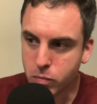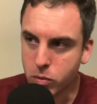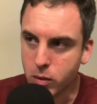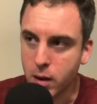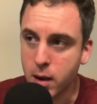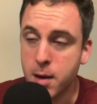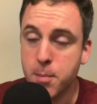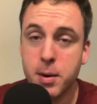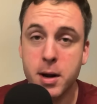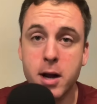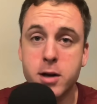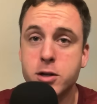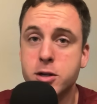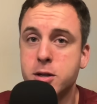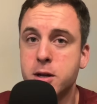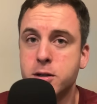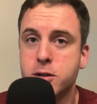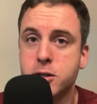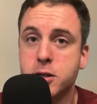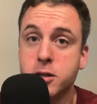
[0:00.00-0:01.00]
I mean, I just
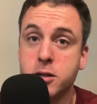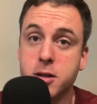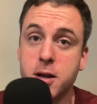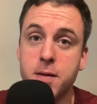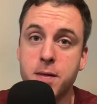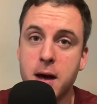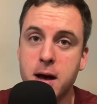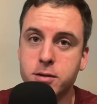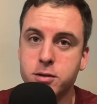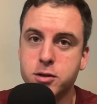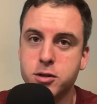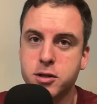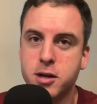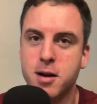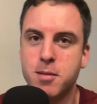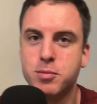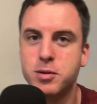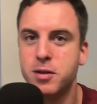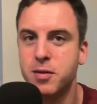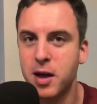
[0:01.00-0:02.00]
hit 16,000
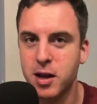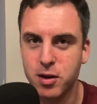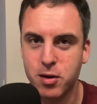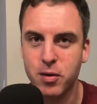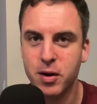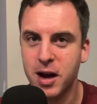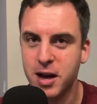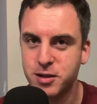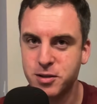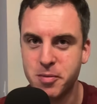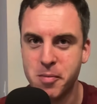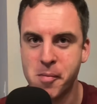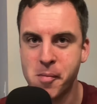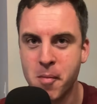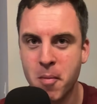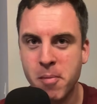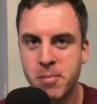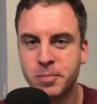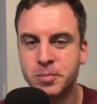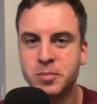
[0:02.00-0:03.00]
subs, and thank you guys
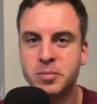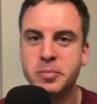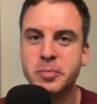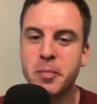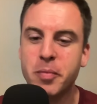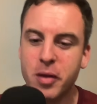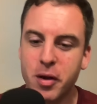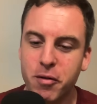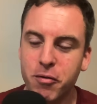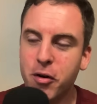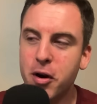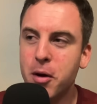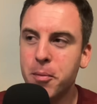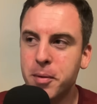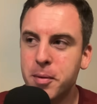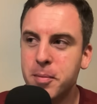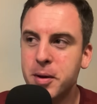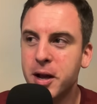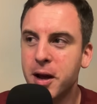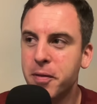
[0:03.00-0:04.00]
for
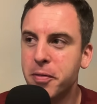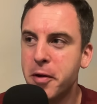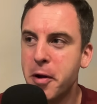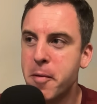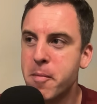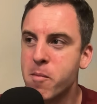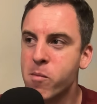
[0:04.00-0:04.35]
helping me get there.